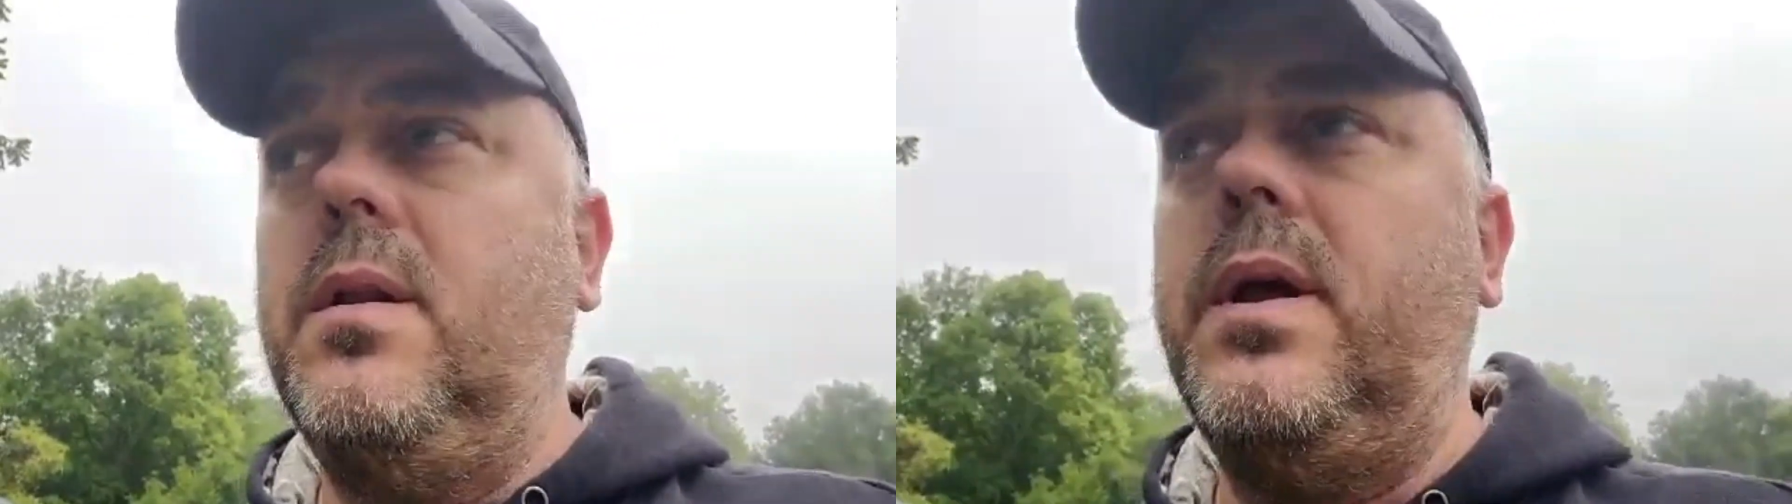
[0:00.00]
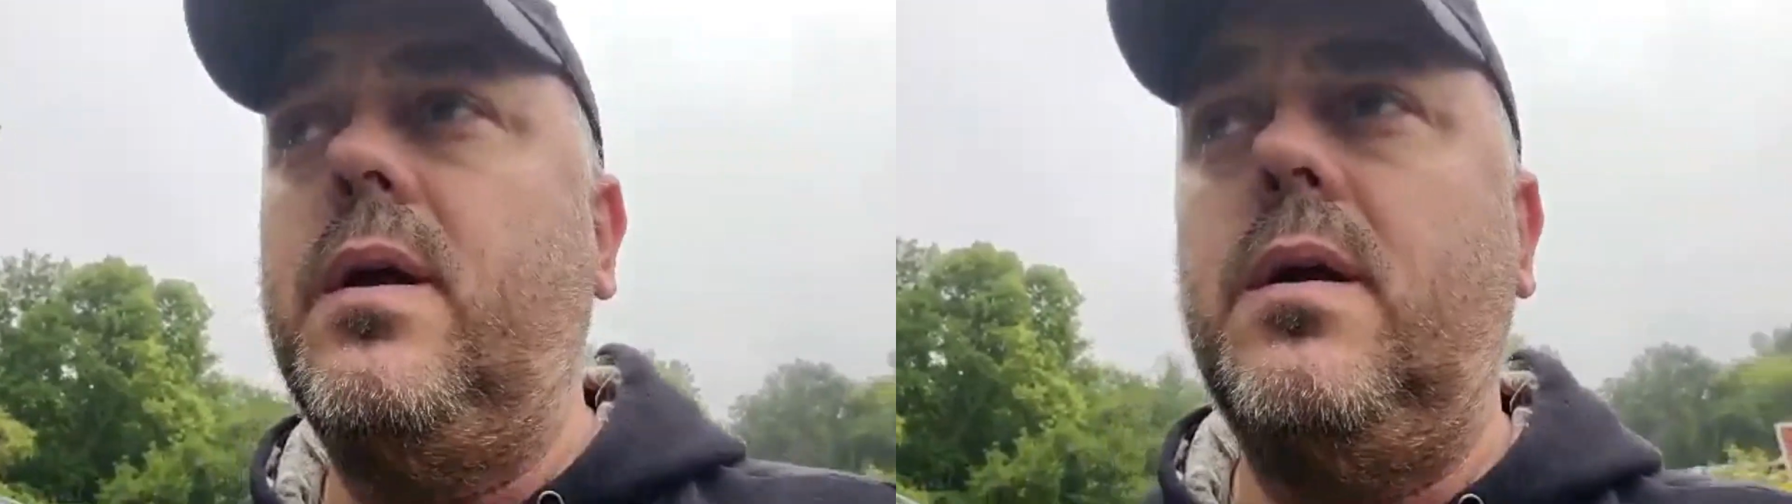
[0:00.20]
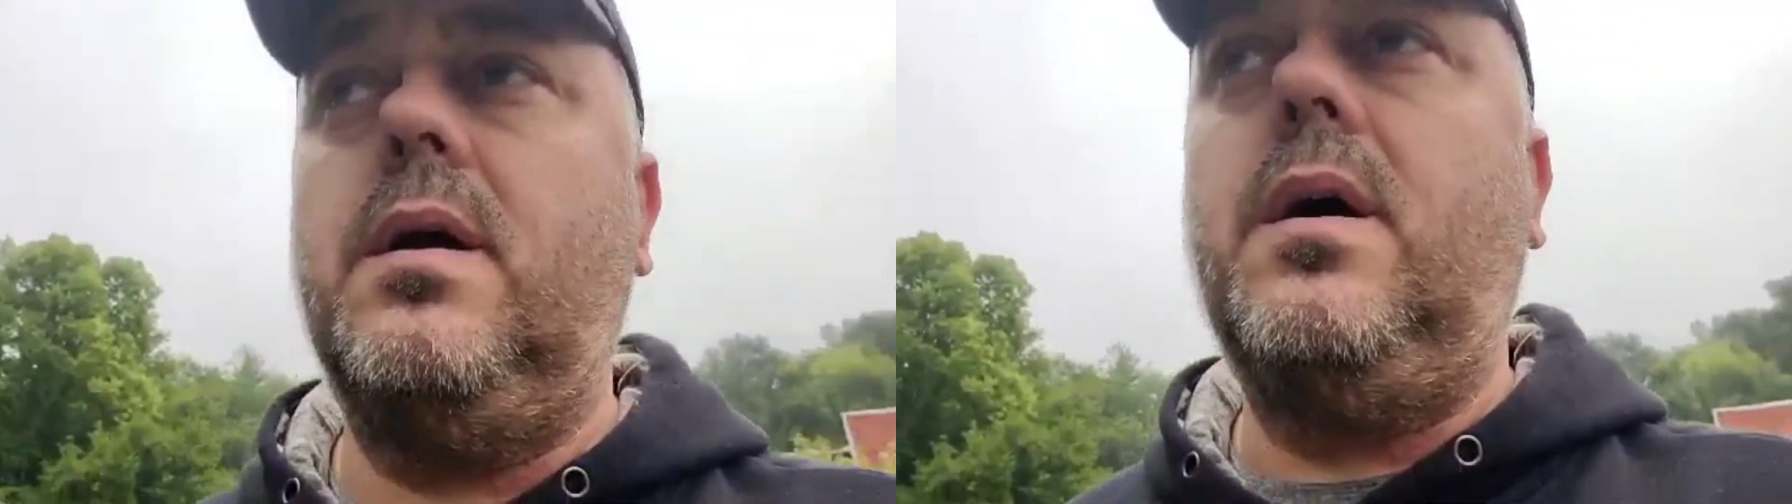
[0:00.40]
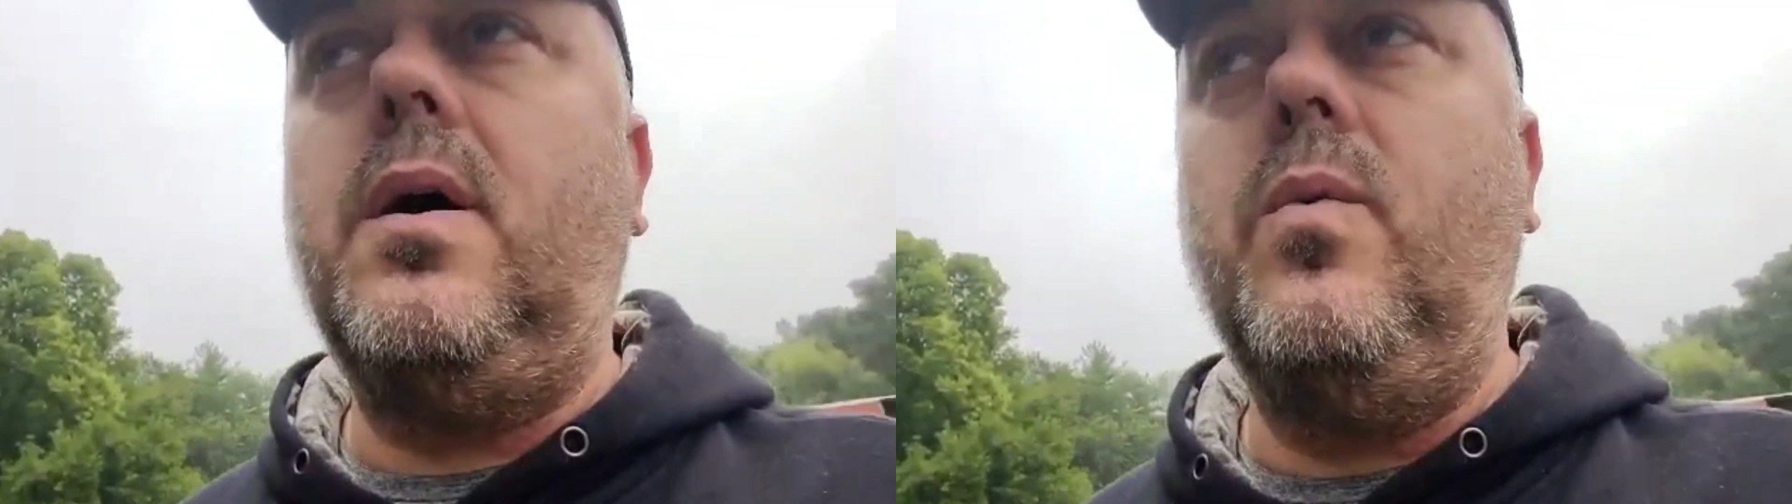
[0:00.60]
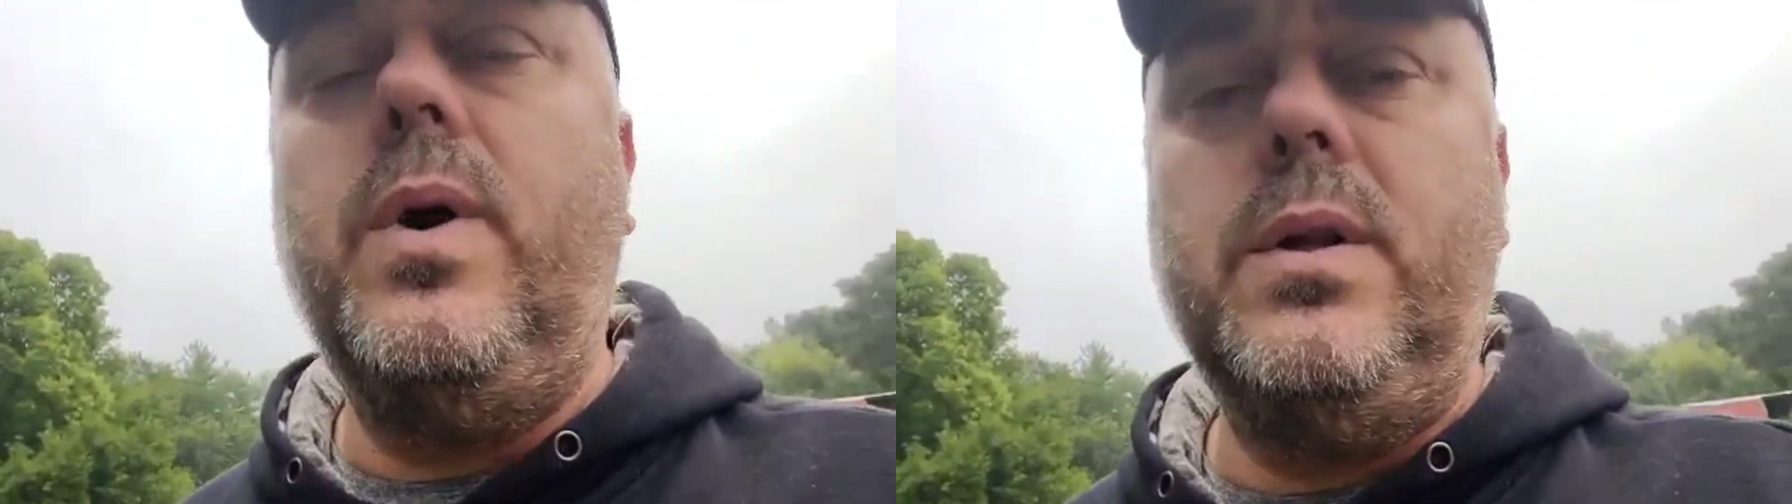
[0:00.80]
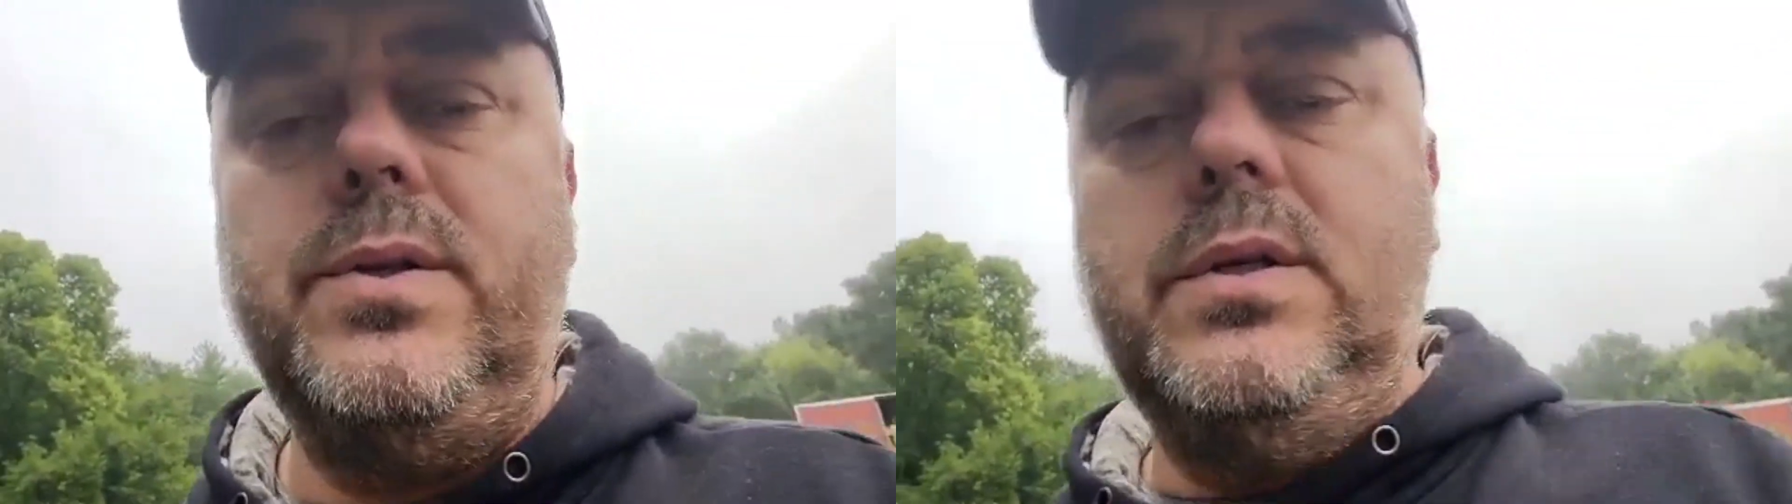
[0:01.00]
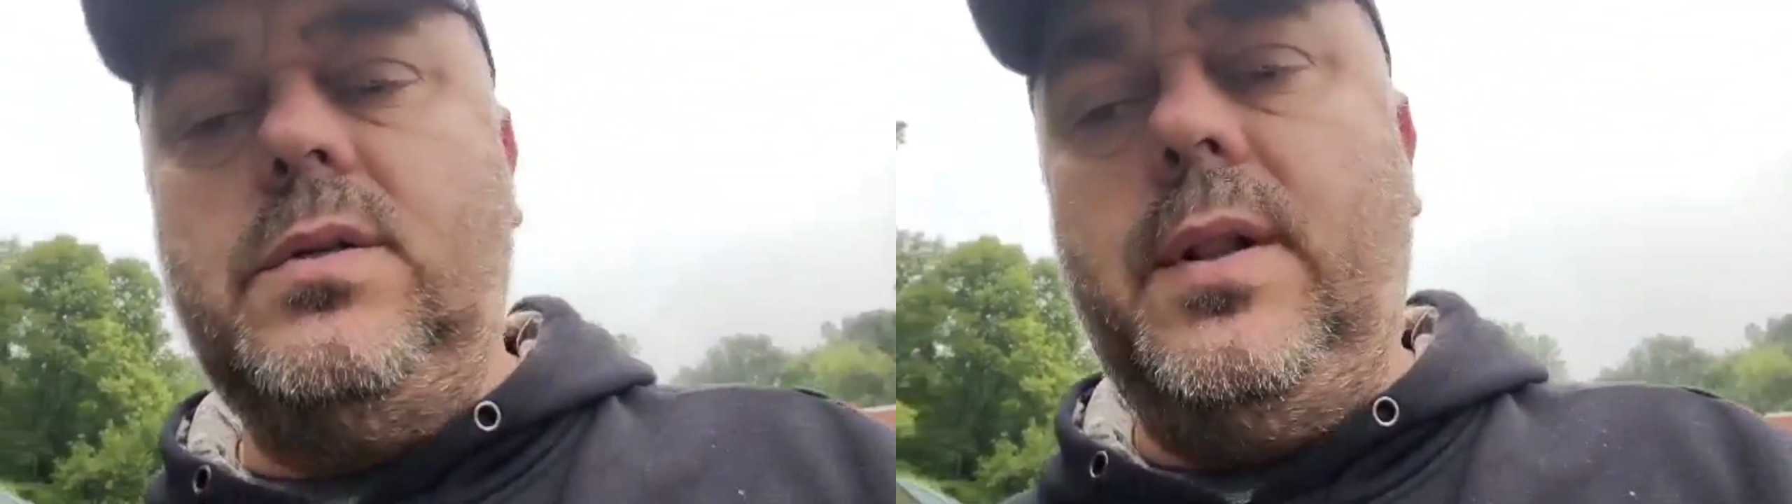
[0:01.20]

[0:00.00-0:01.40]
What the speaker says: like how well she's